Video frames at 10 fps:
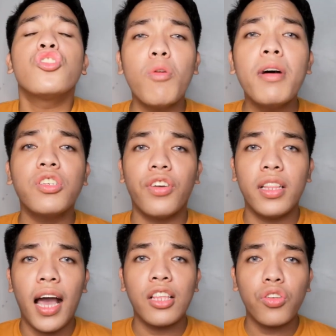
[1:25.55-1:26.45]
so much for
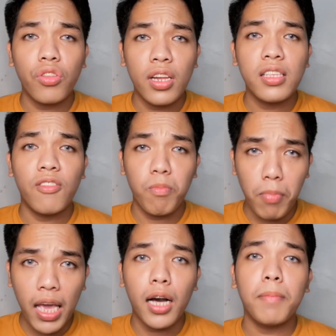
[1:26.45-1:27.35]
that. So today's
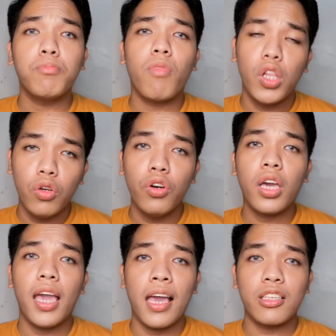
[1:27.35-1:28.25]
makeup
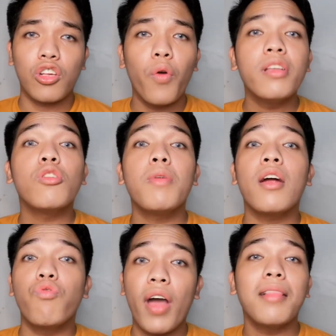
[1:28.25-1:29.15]
look is going to
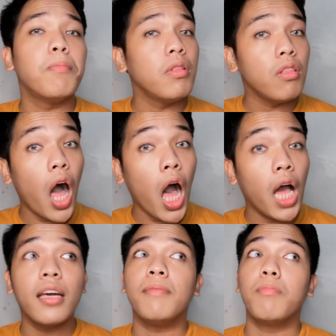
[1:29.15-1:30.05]
be a red
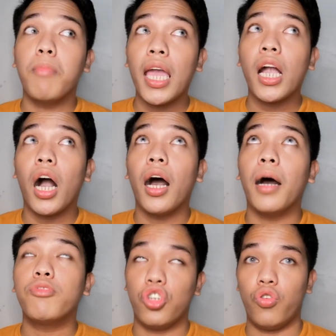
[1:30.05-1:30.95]
blood
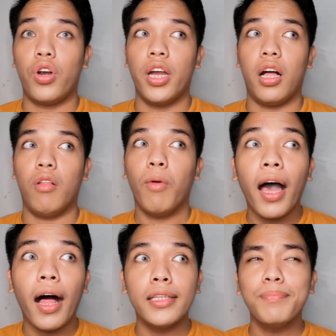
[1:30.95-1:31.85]
makeup tutorial.
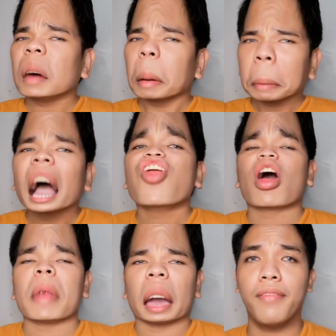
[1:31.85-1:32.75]
Well, pabayaan nyo
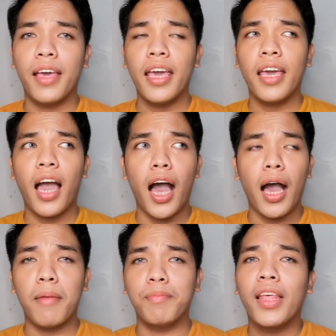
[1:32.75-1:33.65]
kami.
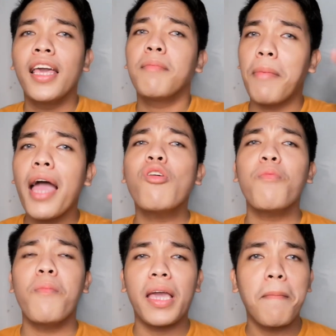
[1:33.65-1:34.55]
Pabayaan nyo
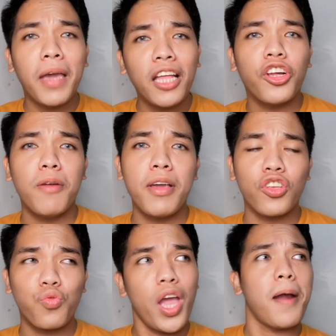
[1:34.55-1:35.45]
kami maging bitter
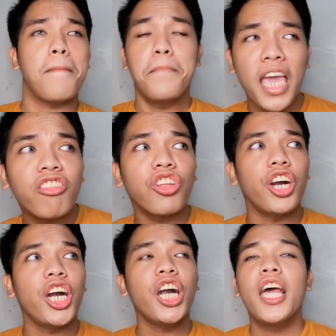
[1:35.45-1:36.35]
because we are
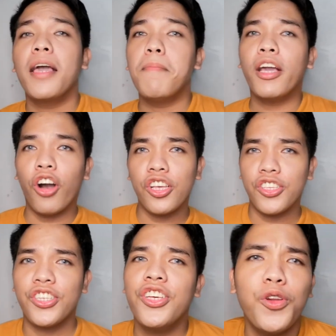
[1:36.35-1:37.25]
bitter
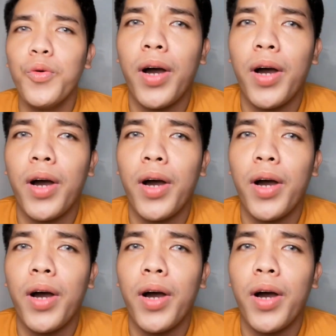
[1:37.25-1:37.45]
because, you know